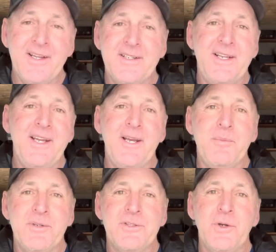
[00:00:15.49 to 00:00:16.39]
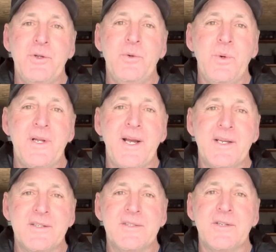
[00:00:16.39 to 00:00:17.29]
Today I'm going to show you what I
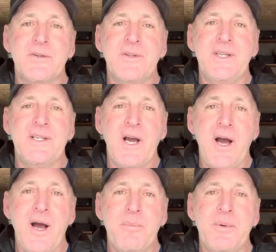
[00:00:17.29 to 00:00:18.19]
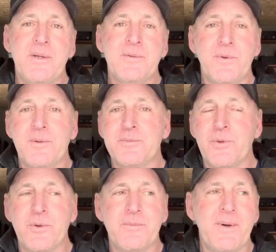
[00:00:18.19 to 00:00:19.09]
consider the top, one of
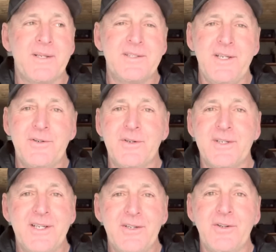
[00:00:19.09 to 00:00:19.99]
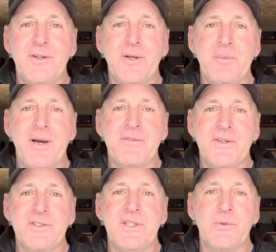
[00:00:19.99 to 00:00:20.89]
sort of my secret deal about
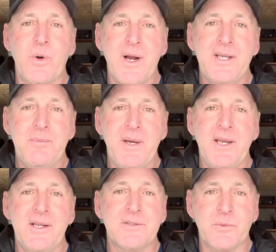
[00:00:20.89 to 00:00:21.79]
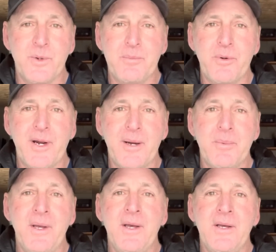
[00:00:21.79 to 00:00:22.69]
fishing rocky banks and riprap
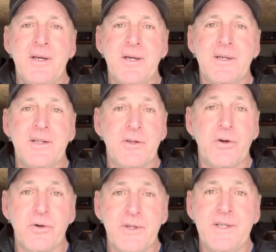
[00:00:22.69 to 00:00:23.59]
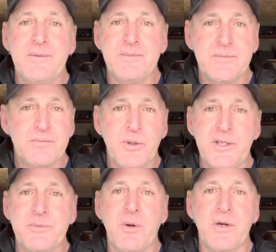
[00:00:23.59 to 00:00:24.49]
uh, in the early
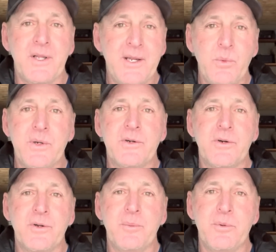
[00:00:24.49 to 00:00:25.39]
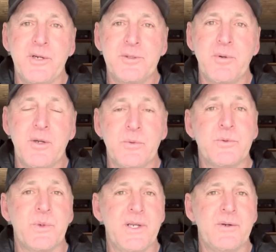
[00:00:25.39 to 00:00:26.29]
pre-spawn, late winter, early pre-spawn,
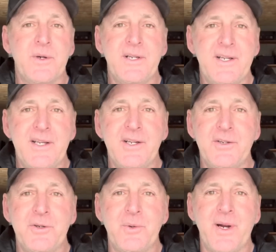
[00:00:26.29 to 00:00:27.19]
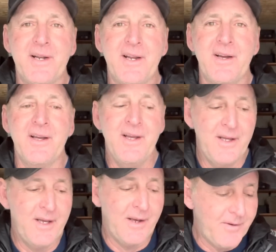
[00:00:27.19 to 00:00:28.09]
which we're getting ready to get into right now.
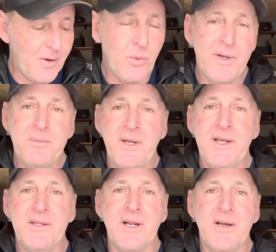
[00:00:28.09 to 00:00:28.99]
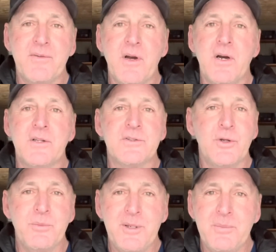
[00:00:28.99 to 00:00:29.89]
I've got one bait that I've caught
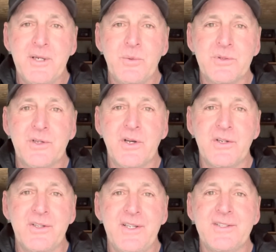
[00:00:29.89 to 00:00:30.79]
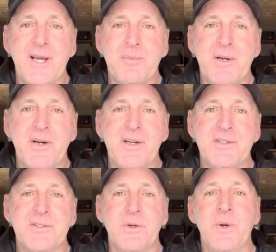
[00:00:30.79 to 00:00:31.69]
so many big ones on in these type of
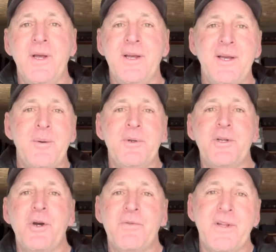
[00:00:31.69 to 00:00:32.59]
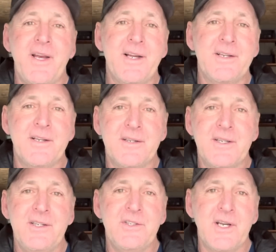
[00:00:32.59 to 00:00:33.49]
areas, so I'm going to go over that and
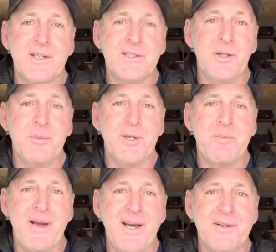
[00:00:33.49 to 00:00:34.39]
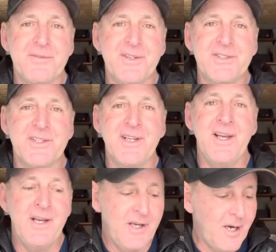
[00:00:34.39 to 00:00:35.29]
teach you guys a little bit about how to fish it.
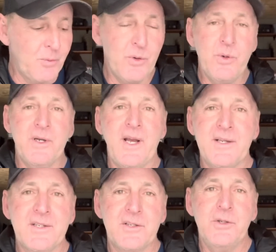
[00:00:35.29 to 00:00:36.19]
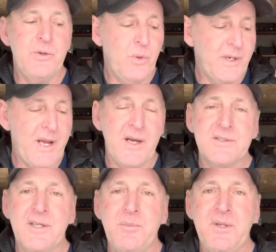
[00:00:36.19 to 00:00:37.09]
And um, real quick, guys, got two quick
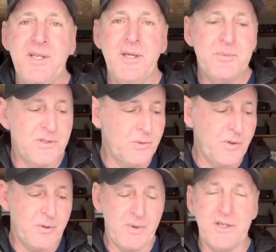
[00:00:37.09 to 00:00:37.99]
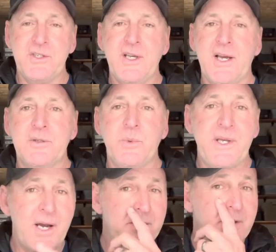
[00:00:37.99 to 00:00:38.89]
housekeeping tips. Just want to remind you guys, we
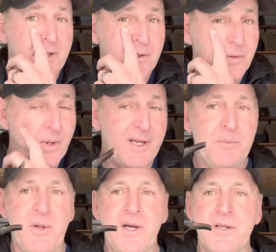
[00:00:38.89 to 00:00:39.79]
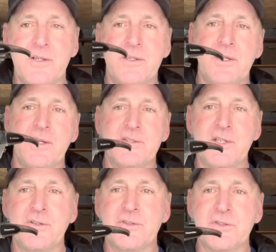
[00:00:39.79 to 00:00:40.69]
got the Randy Blaukat uh,
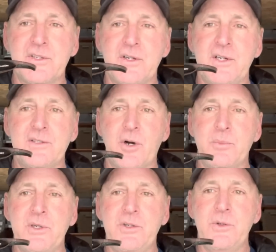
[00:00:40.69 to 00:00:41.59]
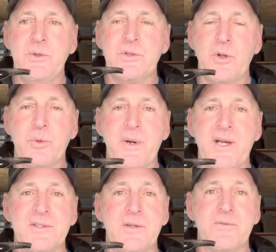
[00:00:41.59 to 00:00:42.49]
Signature Series RB2 Solar
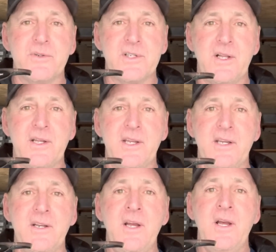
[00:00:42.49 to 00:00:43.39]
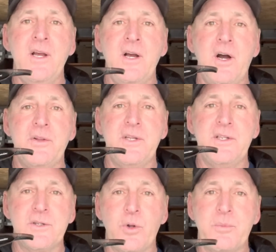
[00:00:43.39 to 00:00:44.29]
Bats up for sale again on the
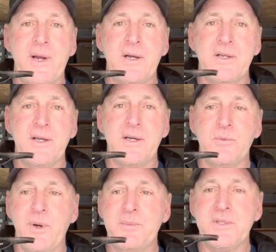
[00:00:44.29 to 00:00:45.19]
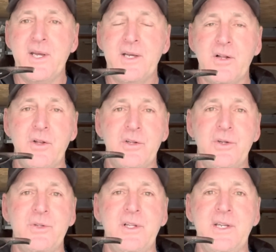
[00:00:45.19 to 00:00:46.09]
Solar Bat uh, website. I'll
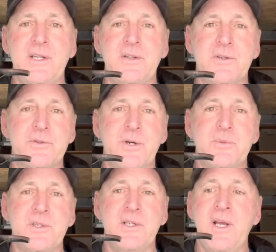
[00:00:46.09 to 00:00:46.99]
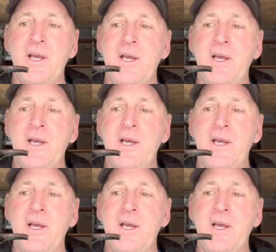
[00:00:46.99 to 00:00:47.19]
include the link in the description.